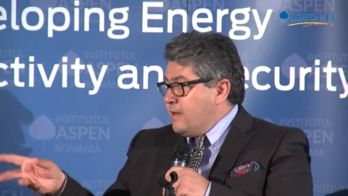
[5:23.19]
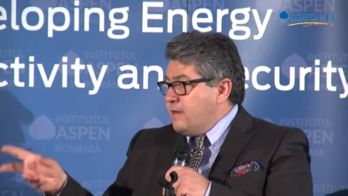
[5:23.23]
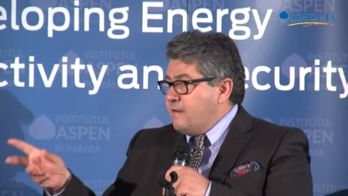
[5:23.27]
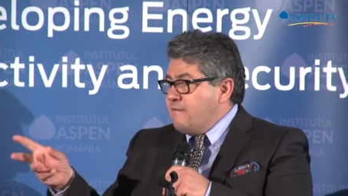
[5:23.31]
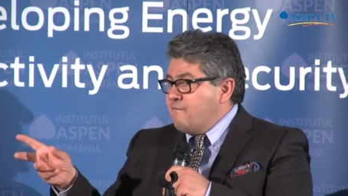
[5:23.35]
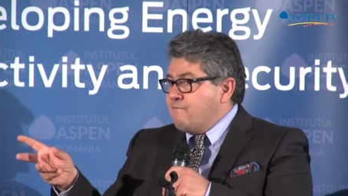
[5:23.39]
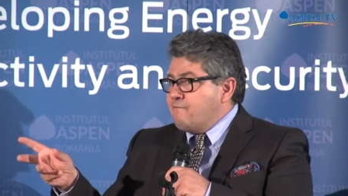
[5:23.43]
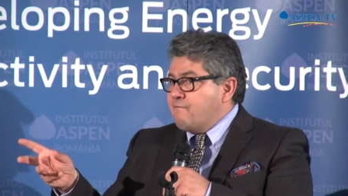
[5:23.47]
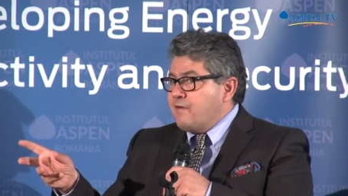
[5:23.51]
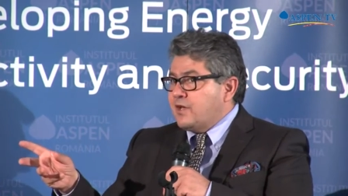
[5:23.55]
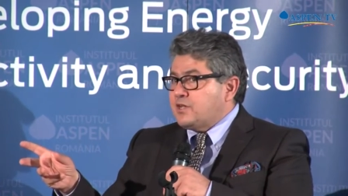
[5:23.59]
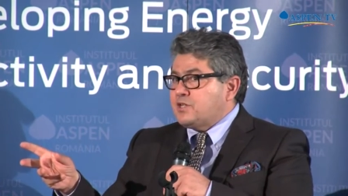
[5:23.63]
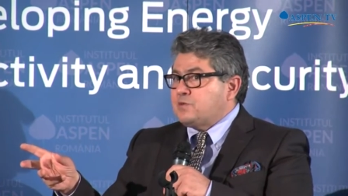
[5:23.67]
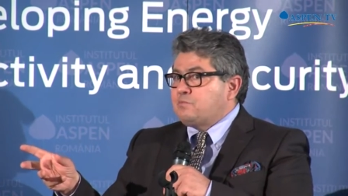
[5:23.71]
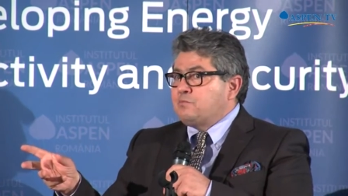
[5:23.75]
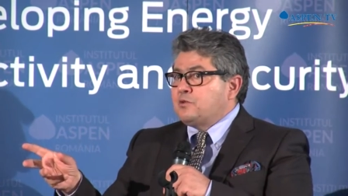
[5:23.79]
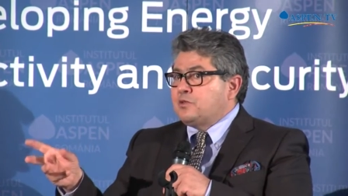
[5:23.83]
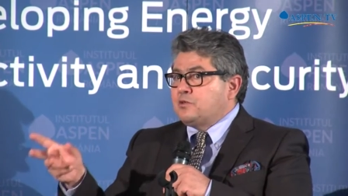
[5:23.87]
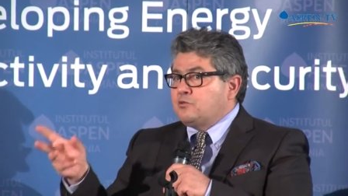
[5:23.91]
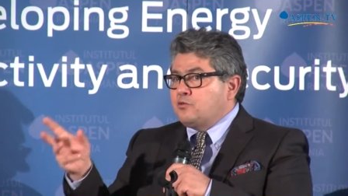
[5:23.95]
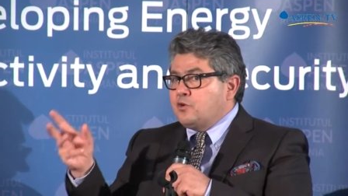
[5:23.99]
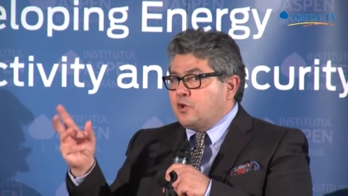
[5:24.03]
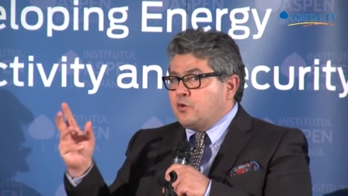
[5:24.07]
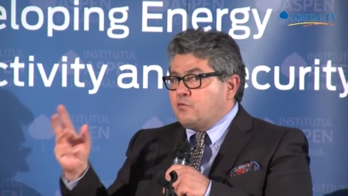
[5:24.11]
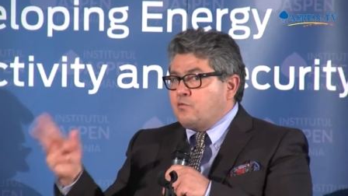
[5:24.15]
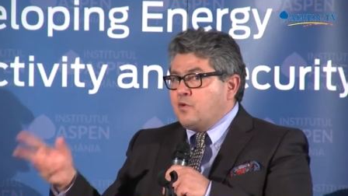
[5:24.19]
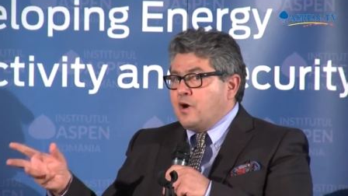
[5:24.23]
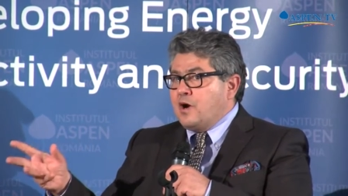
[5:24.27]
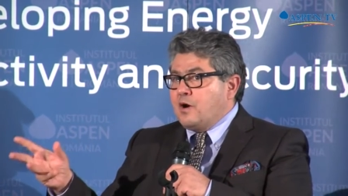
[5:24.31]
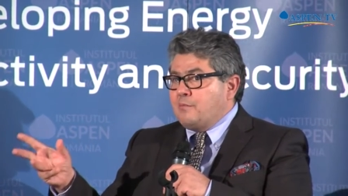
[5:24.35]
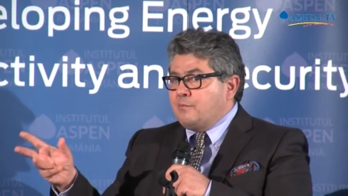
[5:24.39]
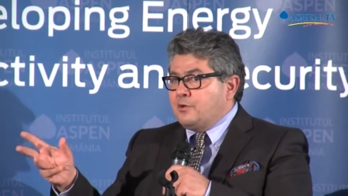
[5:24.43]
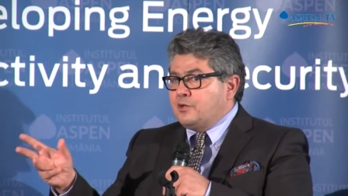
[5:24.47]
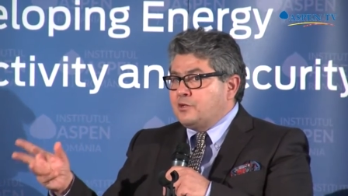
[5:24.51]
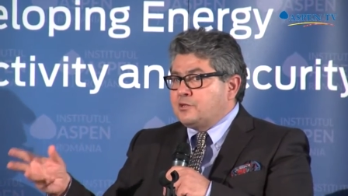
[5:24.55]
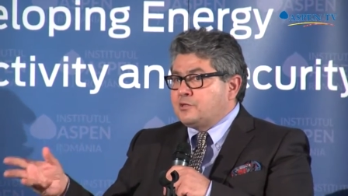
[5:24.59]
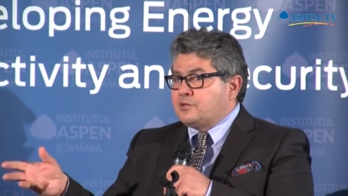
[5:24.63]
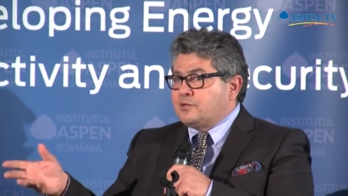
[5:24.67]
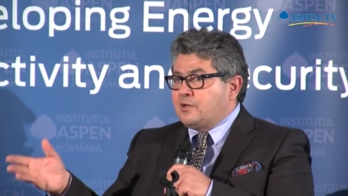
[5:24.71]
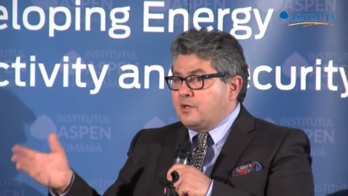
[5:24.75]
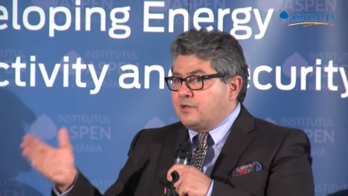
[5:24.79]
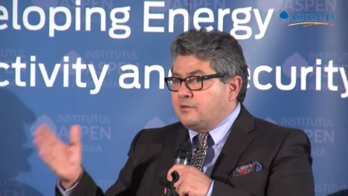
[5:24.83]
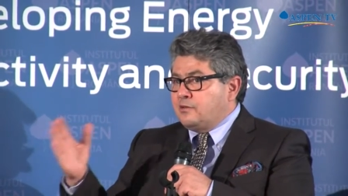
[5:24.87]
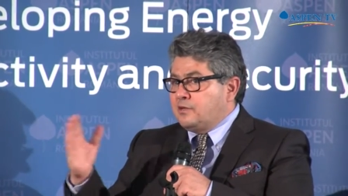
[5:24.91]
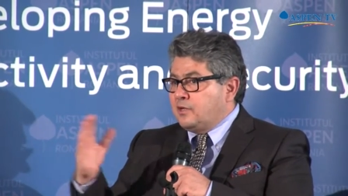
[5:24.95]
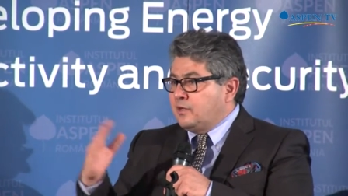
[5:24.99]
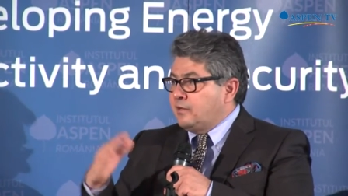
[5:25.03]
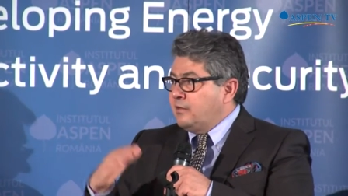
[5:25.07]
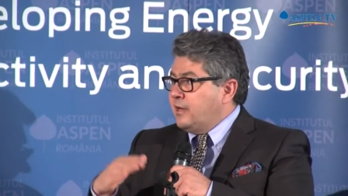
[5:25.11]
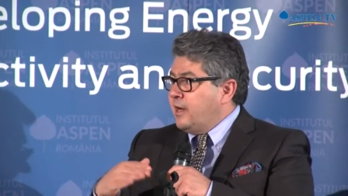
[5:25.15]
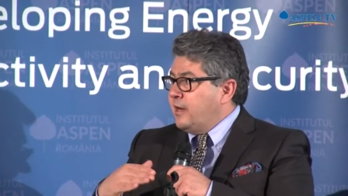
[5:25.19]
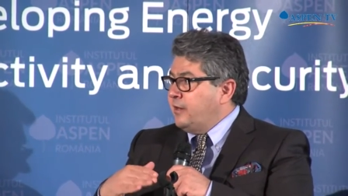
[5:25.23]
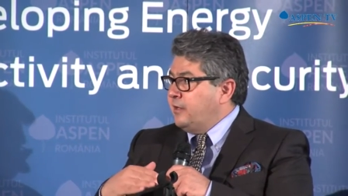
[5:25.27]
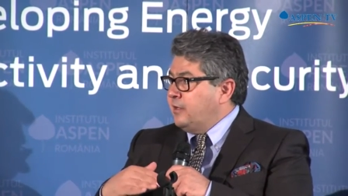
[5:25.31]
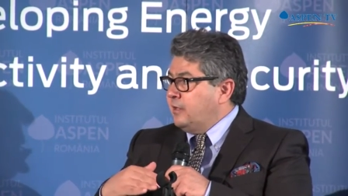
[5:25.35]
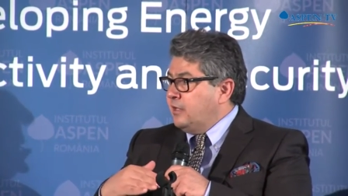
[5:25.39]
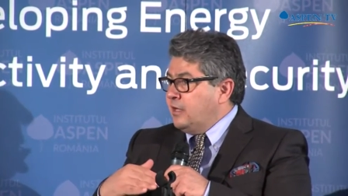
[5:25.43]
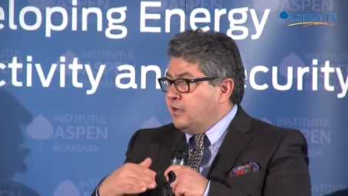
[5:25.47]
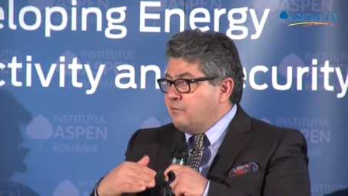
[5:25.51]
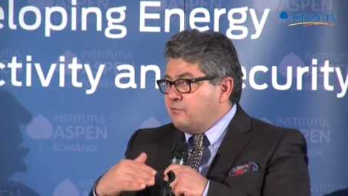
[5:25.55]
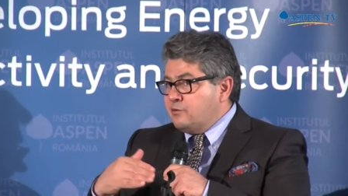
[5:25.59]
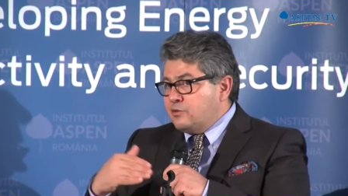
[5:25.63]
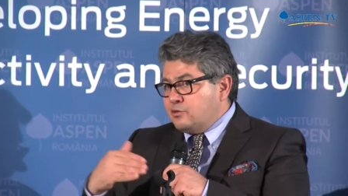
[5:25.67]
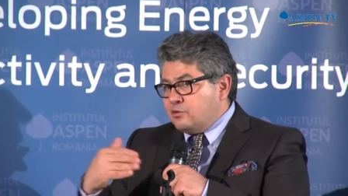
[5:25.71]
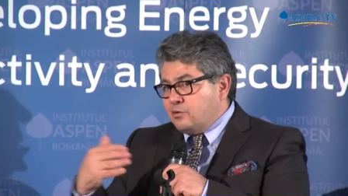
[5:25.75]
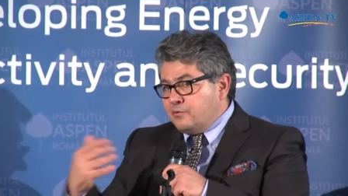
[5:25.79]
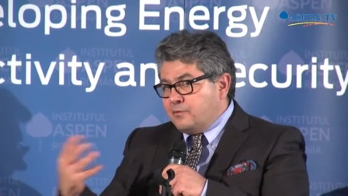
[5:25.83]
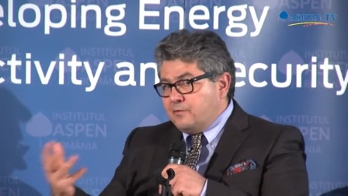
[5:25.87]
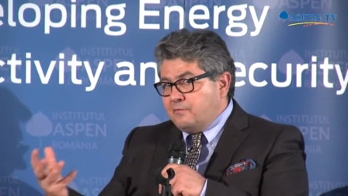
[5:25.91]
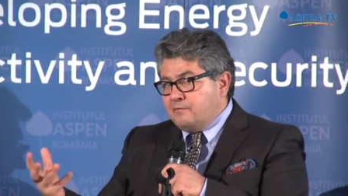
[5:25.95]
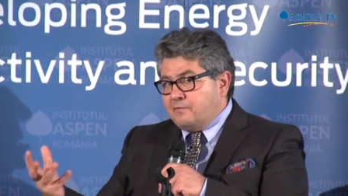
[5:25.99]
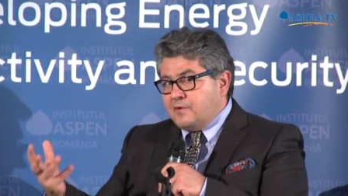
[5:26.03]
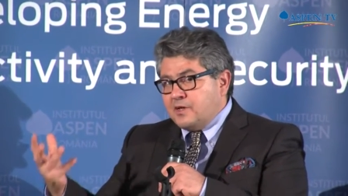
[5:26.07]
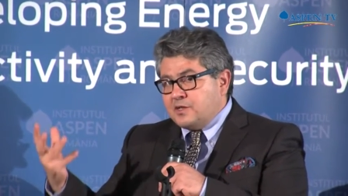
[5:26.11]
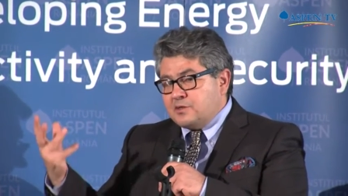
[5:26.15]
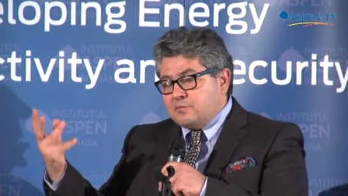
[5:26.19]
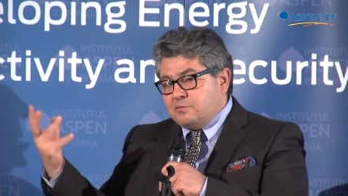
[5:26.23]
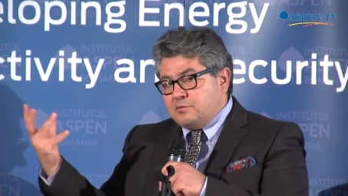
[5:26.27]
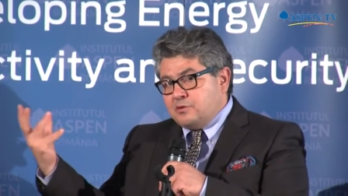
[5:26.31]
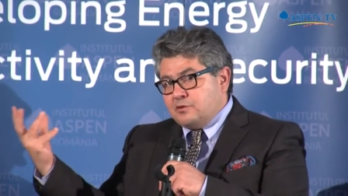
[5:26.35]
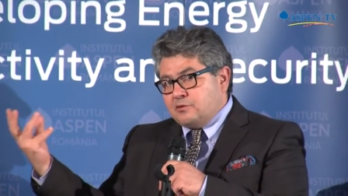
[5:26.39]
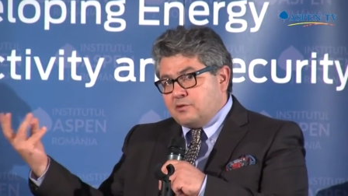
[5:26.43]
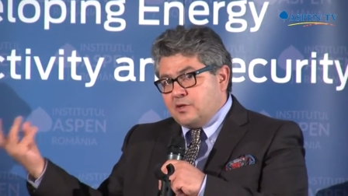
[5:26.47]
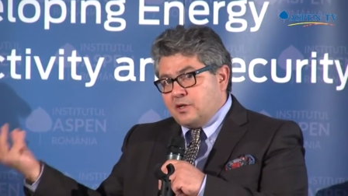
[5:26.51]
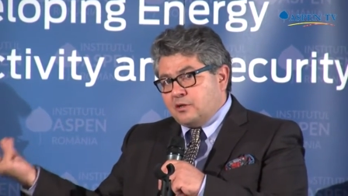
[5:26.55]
investment requirements and declining levels of investment,